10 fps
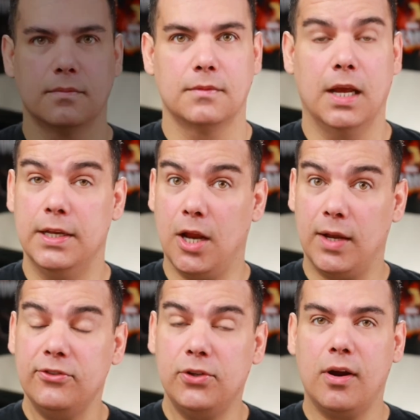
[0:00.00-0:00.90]
Now let's
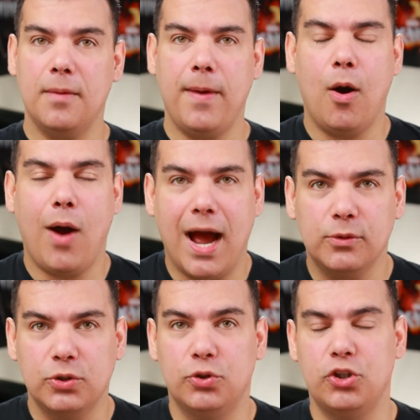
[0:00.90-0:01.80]
talk about how to
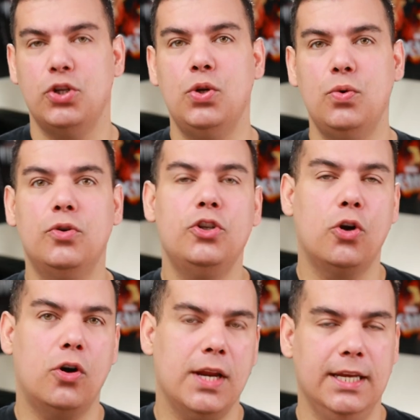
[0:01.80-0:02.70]
tune your
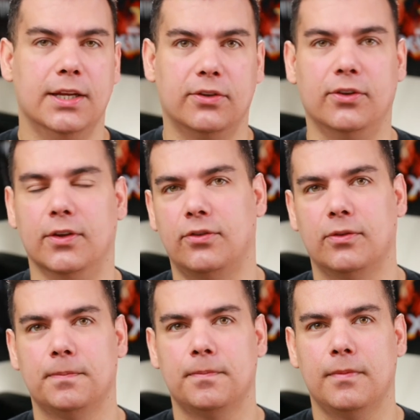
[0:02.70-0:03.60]
indexes.
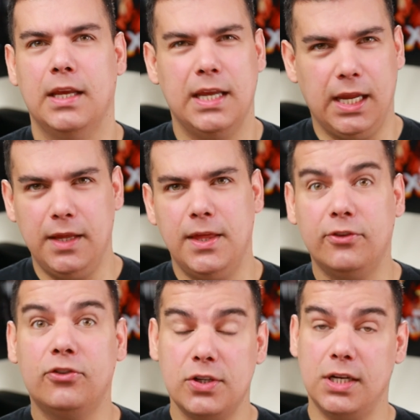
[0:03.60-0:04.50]
Index
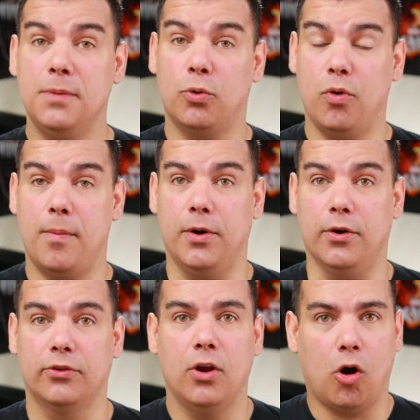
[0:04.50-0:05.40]
tuning parameters
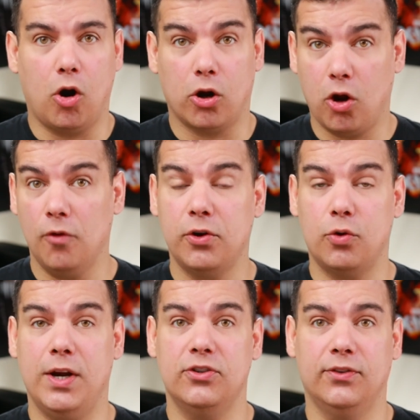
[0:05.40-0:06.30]
are
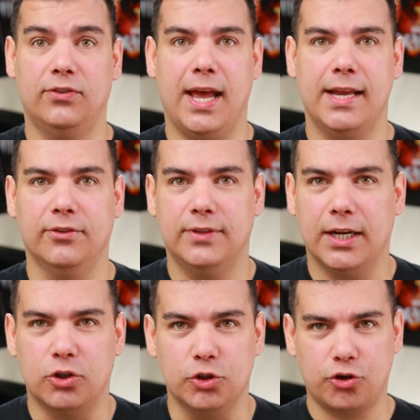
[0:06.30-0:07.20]
configuration settings that
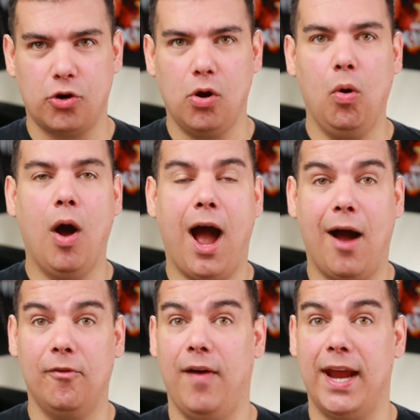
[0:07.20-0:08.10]
control how
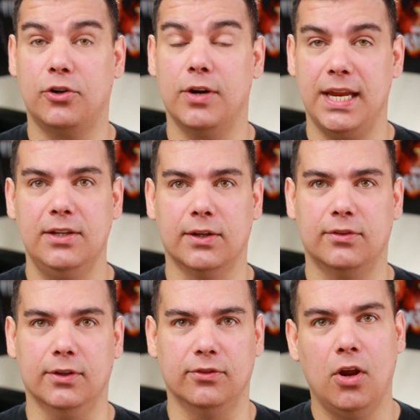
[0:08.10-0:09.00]
vector
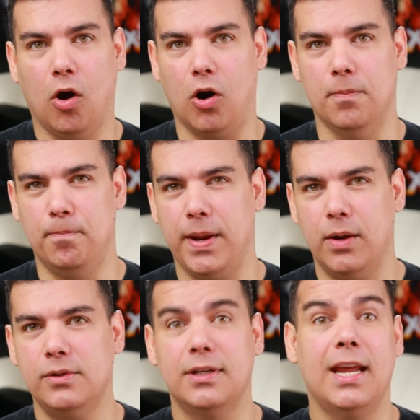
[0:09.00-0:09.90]
indexes are
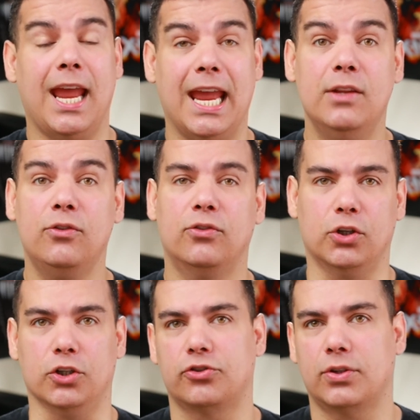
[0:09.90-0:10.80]
built and
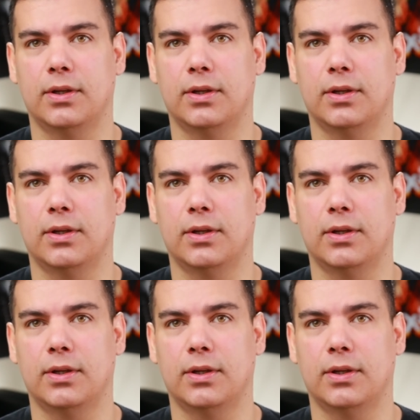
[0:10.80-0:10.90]
searched.